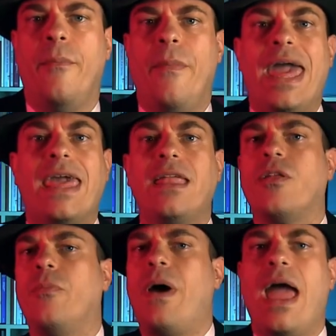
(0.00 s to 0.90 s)
Make it
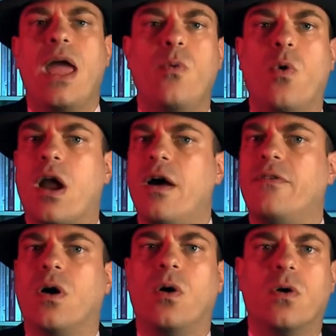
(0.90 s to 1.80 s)
obey
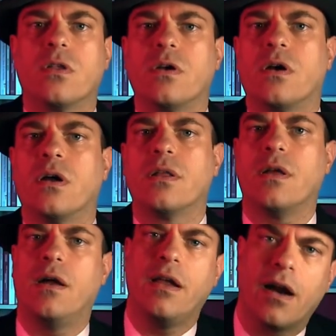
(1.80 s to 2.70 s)
whatever order.
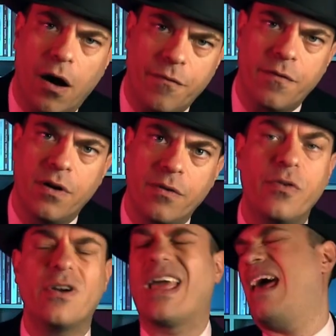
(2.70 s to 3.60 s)
Turn it off.
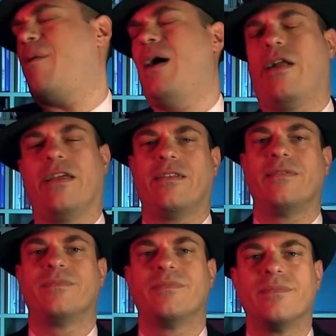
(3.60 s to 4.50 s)
Forget about it.